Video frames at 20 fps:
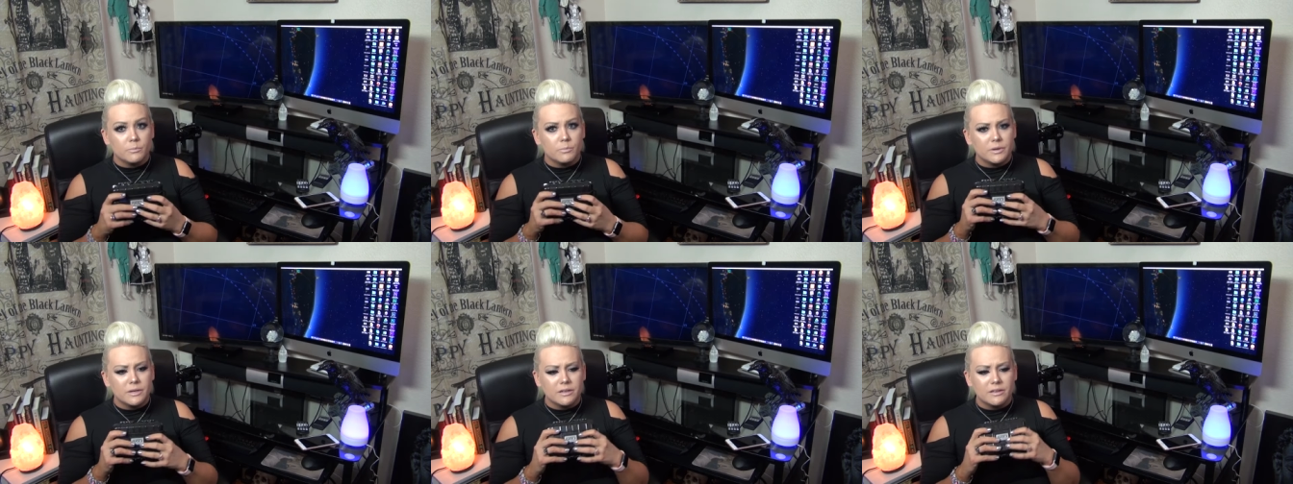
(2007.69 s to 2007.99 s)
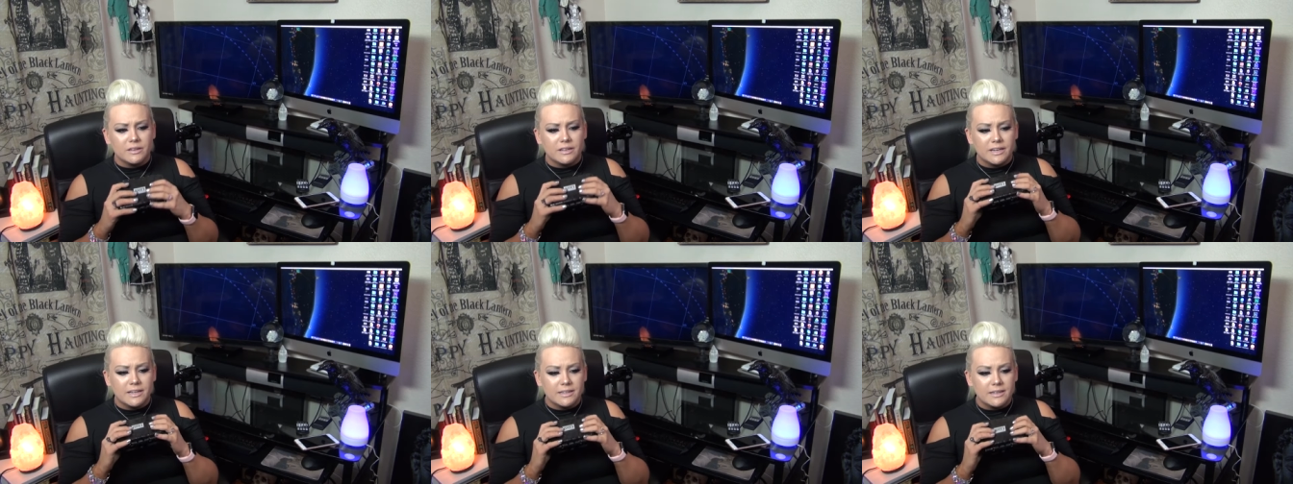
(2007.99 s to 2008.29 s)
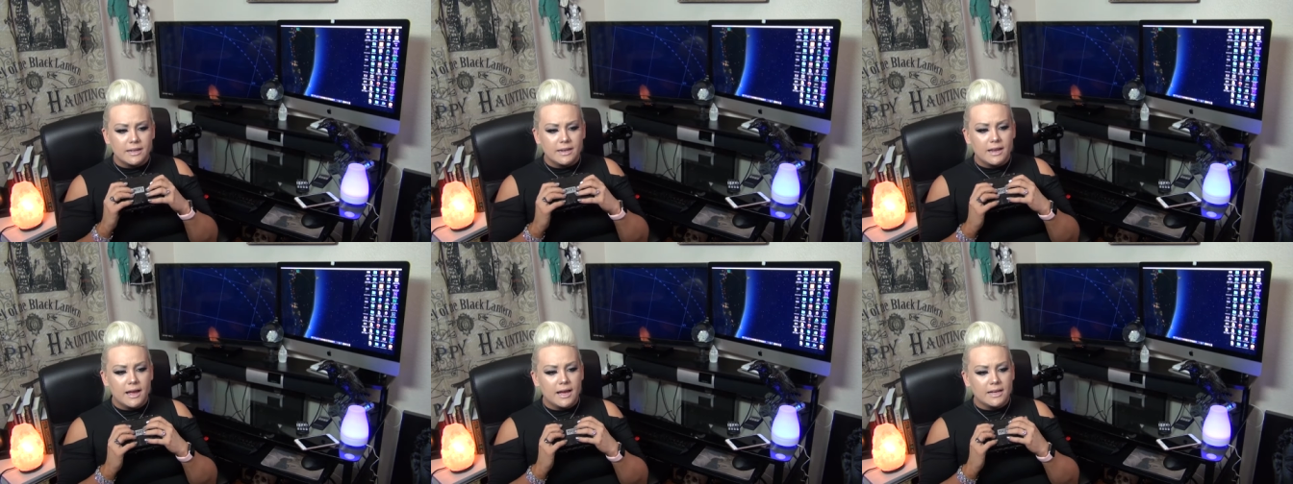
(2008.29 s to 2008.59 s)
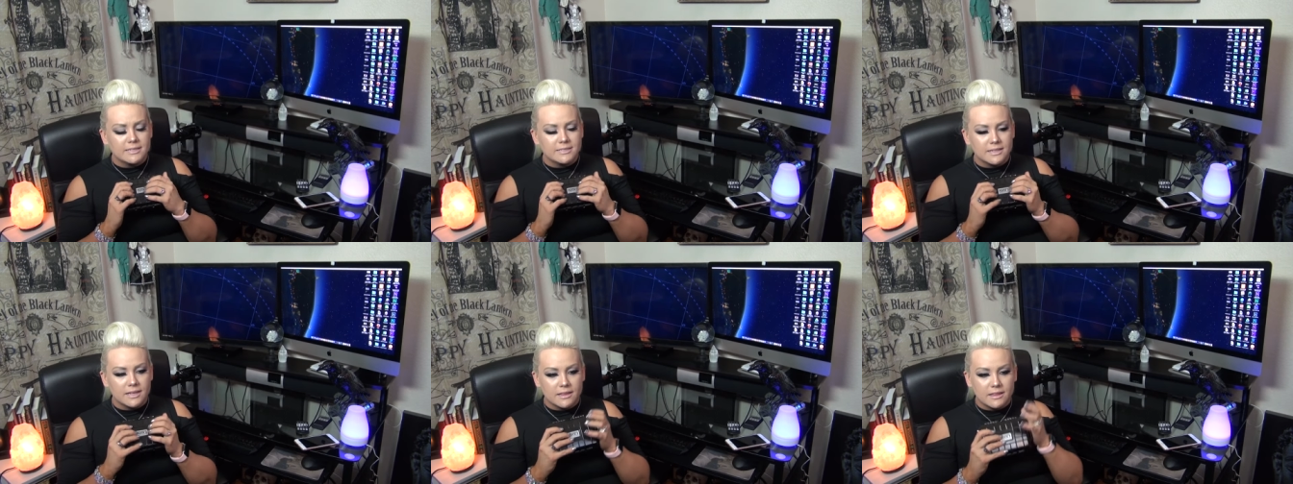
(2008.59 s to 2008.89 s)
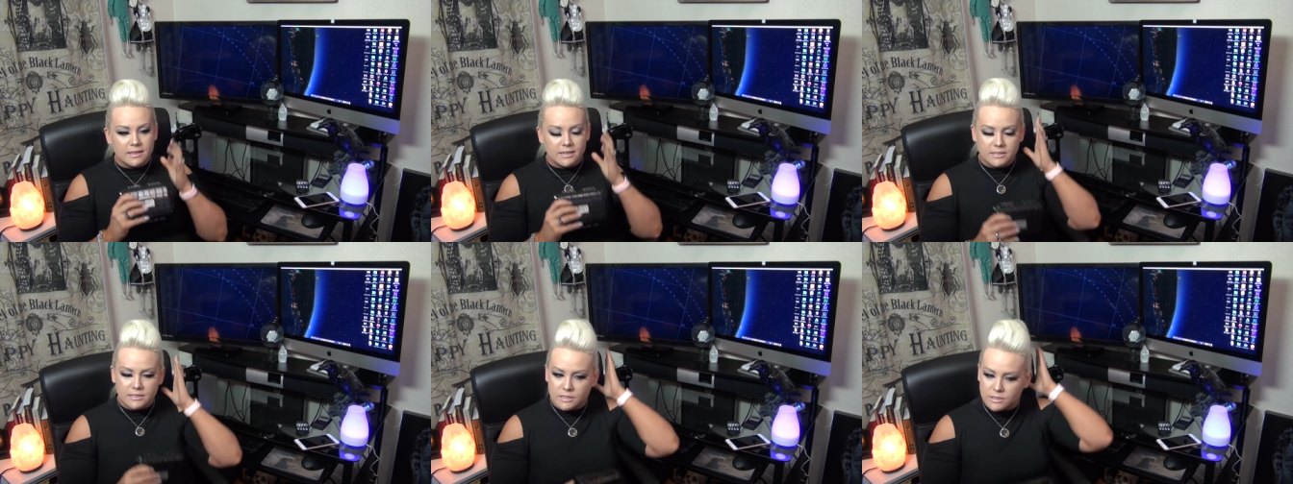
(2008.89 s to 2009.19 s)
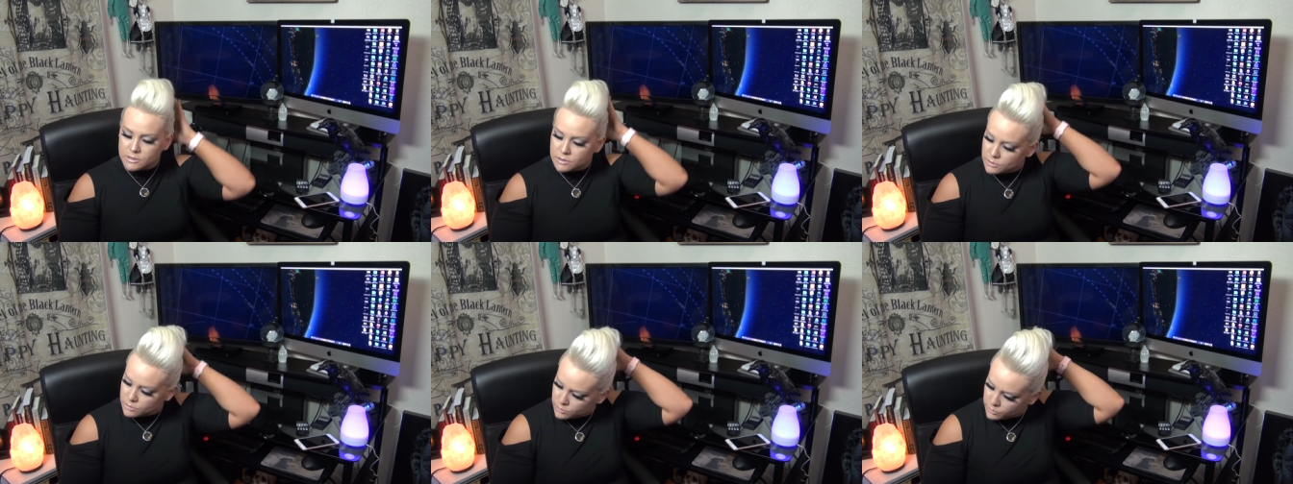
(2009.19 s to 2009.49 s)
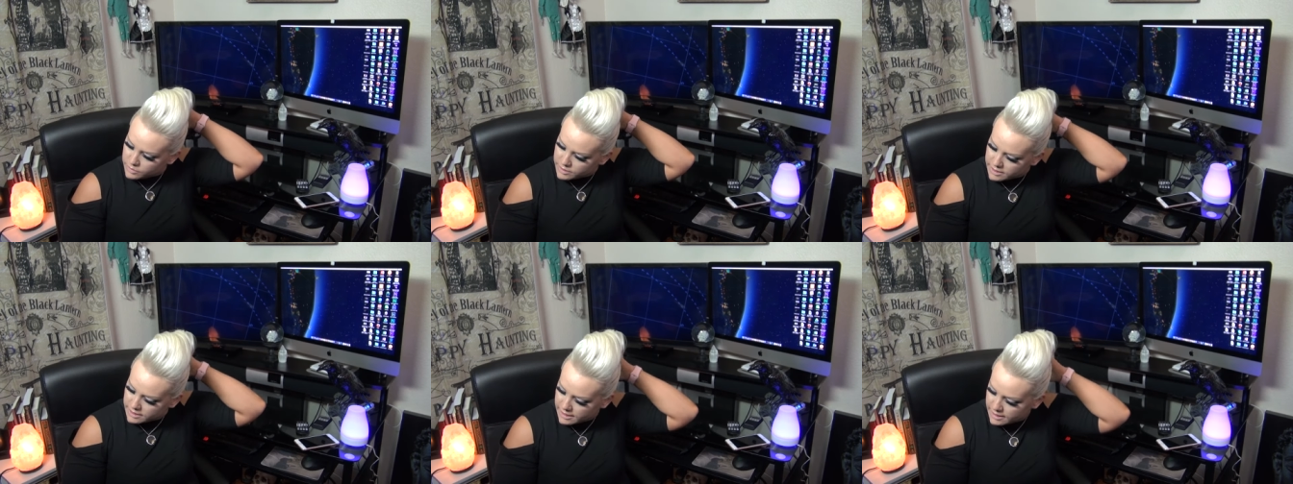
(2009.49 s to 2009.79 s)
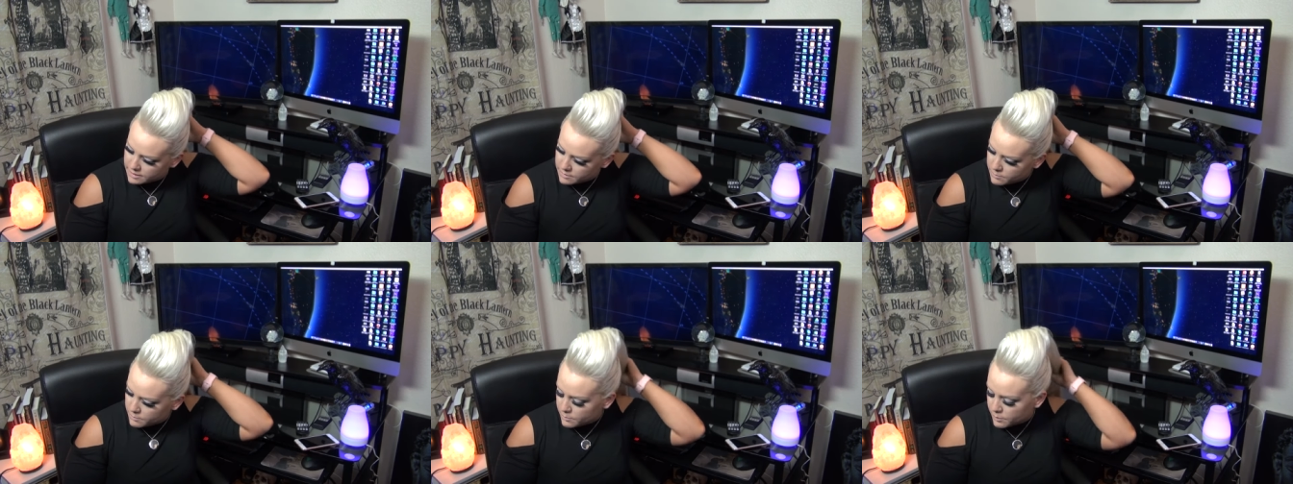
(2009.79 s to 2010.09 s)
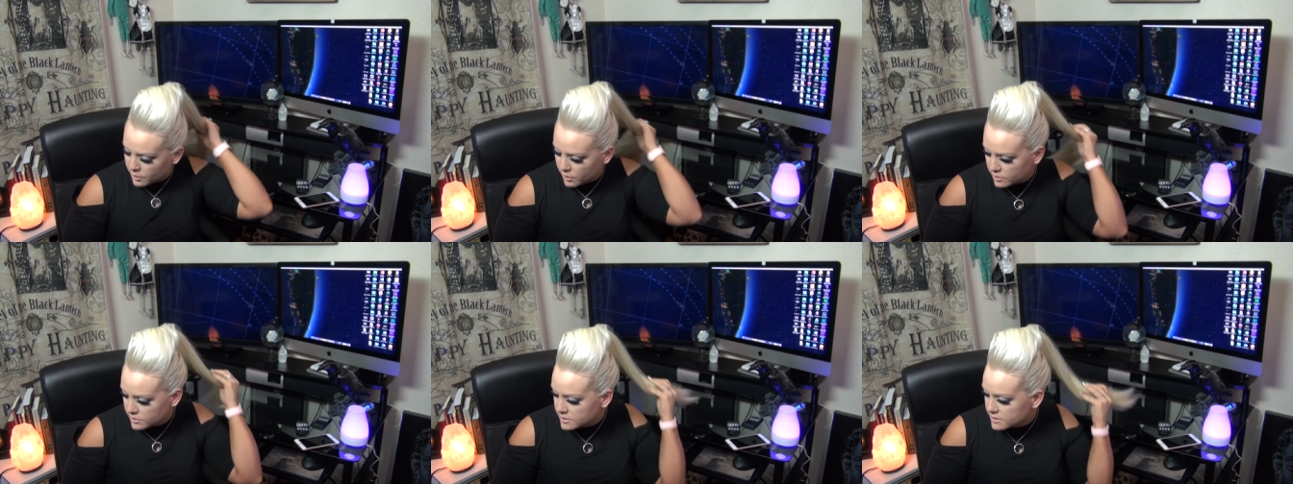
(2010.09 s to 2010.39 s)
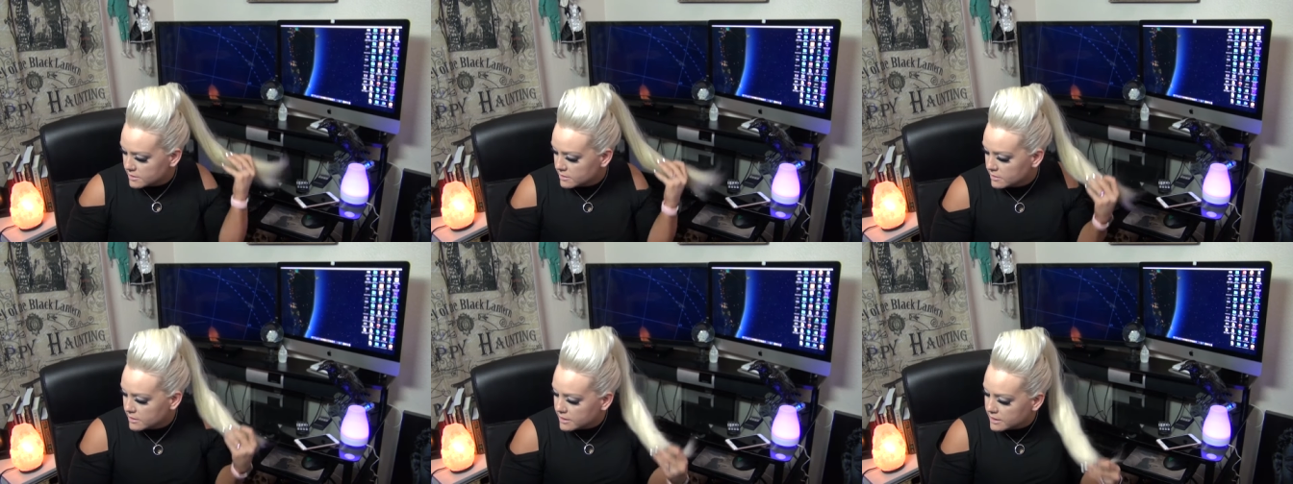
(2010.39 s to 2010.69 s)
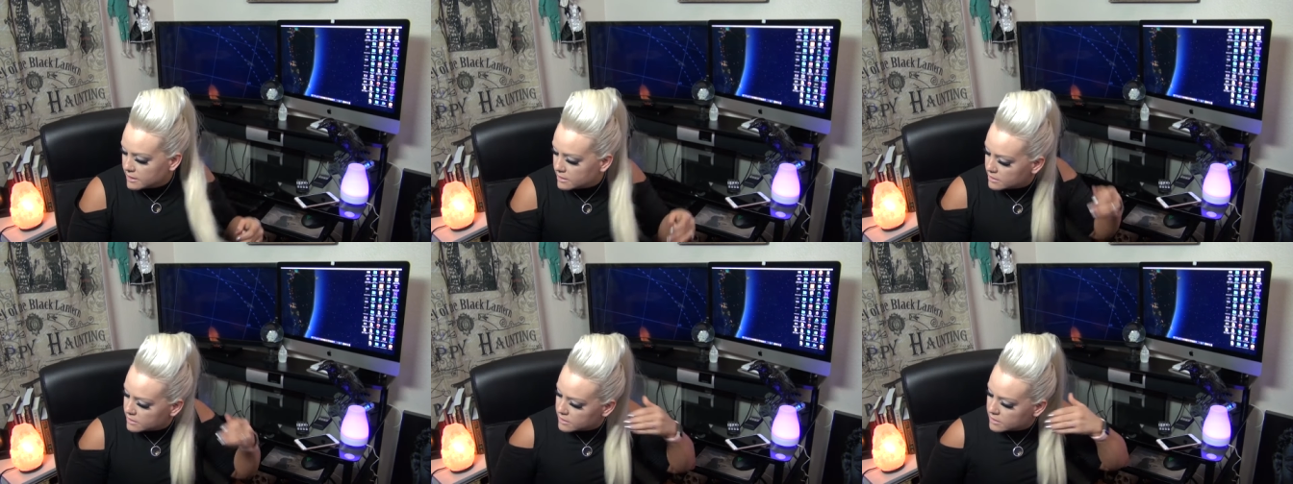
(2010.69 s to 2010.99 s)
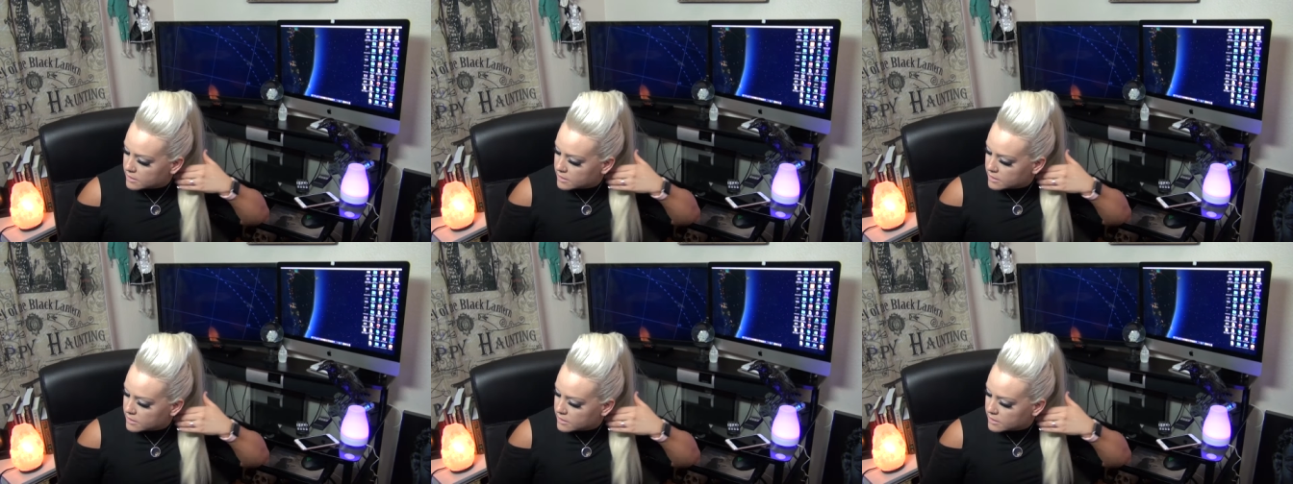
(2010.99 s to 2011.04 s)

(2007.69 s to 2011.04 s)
Bill and it has nothing to do with him personally.